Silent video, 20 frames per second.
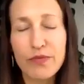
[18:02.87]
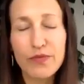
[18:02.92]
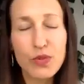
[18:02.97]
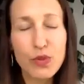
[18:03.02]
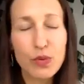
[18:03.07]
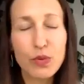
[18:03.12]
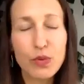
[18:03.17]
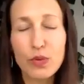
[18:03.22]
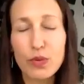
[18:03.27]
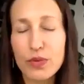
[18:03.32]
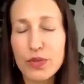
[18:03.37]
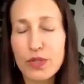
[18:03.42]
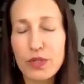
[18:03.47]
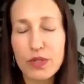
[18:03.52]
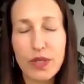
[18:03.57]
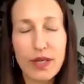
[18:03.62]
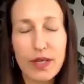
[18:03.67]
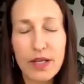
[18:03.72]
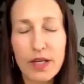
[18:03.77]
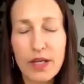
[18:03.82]
tools,
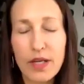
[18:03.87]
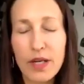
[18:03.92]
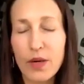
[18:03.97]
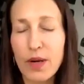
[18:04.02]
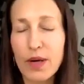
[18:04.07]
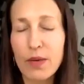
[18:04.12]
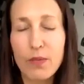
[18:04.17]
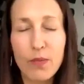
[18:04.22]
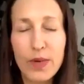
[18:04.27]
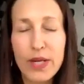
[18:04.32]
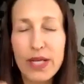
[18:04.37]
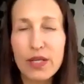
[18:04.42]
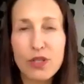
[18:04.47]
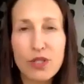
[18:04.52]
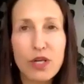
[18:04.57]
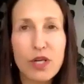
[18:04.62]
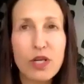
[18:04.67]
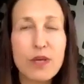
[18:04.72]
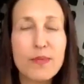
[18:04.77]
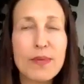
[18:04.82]
and we can
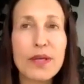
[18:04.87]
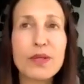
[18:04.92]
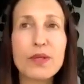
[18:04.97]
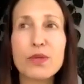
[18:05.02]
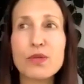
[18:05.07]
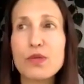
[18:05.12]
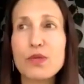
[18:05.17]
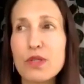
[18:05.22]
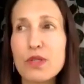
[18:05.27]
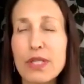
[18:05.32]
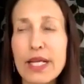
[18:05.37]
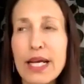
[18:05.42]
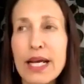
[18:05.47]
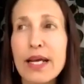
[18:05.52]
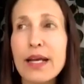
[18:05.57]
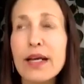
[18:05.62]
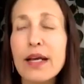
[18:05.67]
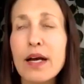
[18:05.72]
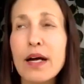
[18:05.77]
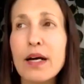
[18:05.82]
talk about those
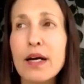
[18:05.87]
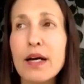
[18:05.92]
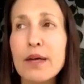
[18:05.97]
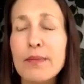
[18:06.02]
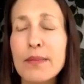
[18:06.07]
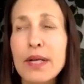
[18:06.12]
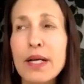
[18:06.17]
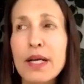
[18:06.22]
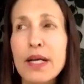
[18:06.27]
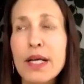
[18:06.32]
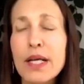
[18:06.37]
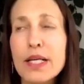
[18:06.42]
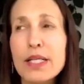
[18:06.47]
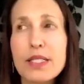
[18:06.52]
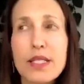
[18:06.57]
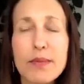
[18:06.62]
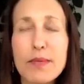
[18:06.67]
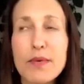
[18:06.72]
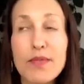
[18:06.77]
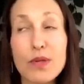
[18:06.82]
today,
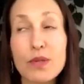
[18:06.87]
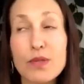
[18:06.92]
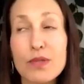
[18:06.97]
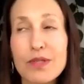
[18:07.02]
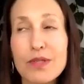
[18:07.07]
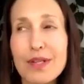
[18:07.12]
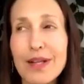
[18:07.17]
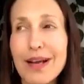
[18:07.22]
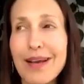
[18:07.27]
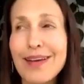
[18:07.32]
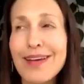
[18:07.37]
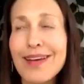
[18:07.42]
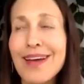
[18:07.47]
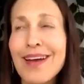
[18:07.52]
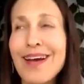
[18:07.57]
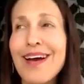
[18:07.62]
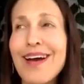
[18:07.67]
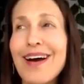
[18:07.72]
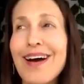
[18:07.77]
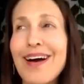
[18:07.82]
some of those today.
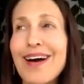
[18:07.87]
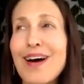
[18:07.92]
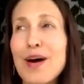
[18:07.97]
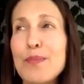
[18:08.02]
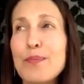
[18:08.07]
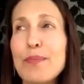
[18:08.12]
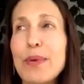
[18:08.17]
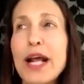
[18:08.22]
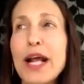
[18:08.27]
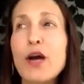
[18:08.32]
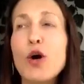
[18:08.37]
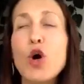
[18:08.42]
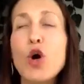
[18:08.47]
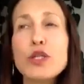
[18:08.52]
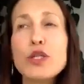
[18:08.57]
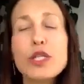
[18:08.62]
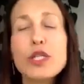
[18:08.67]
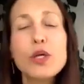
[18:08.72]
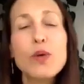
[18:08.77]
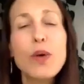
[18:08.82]
But I
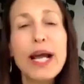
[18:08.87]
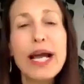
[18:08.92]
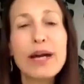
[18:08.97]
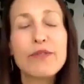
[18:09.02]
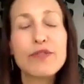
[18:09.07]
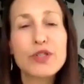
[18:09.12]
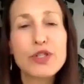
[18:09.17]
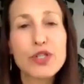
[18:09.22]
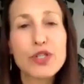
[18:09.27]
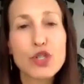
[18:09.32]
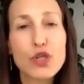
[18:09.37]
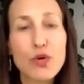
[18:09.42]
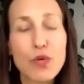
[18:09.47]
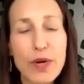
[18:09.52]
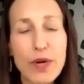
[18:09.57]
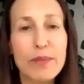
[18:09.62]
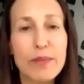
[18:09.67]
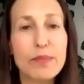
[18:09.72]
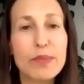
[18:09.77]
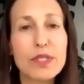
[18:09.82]
also have
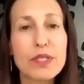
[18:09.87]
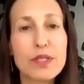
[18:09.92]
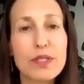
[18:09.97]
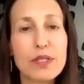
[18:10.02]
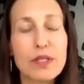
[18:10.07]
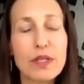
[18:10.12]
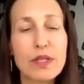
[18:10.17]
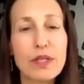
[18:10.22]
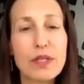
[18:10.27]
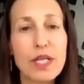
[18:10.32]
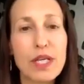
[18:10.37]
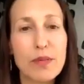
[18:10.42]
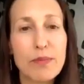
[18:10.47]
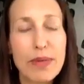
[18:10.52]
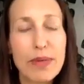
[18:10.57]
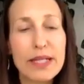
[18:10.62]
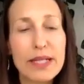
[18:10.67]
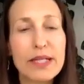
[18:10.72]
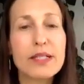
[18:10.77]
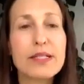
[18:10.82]
scripts, the
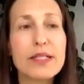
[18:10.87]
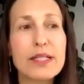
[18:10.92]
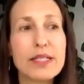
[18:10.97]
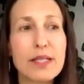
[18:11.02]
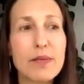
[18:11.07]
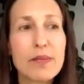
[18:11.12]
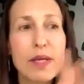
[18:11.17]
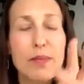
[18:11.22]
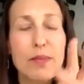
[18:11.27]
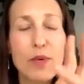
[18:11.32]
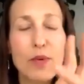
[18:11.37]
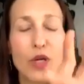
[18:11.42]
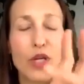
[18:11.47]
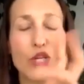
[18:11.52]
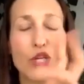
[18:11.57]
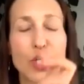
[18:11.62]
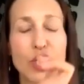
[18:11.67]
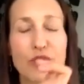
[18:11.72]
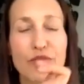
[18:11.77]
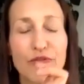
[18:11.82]
appendices that people can
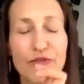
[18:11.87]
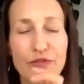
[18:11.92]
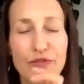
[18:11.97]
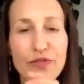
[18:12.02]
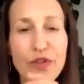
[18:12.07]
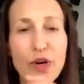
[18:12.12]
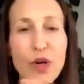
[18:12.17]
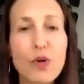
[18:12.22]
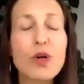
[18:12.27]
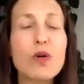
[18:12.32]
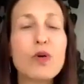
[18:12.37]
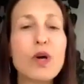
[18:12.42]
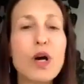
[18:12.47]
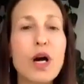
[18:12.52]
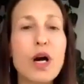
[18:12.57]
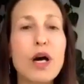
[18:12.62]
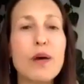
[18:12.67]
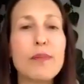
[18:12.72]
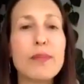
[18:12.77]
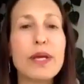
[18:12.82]
just
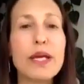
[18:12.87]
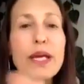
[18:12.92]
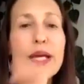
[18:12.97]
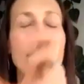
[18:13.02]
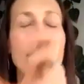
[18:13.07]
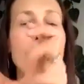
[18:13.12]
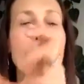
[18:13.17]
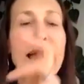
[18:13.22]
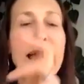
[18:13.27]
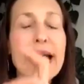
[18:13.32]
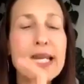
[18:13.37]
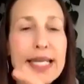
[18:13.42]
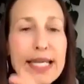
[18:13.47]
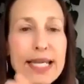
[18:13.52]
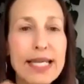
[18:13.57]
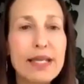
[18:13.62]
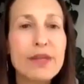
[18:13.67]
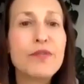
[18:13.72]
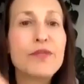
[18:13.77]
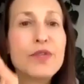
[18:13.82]
photocopy and
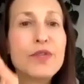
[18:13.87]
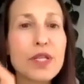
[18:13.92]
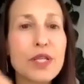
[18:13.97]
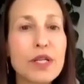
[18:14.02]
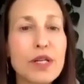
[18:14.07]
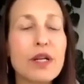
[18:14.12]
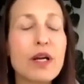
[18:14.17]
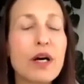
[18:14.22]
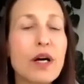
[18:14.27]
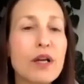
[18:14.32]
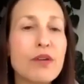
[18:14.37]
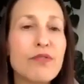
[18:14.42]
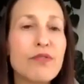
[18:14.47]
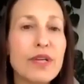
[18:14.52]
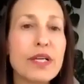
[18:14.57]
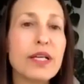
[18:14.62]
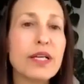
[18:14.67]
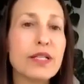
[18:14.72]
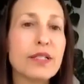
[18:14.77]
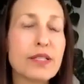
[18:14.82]
give to the
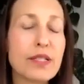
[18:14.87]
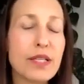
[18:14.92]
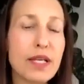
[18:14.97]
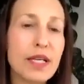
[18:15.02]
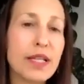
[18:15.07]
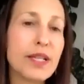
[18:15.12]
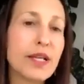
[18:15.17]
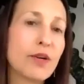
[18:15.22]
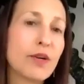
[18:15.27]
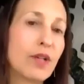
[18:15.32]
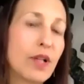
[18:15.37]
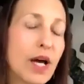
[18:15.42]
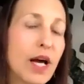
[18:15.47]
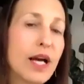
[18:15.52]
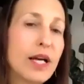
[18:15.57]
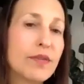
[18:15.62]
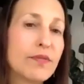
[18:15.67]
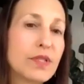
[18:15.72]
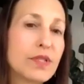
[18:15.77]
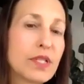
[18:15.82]
non-vegans in their
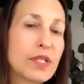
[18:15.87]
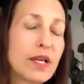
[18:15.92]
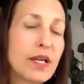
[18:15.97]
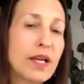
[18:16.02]
lives.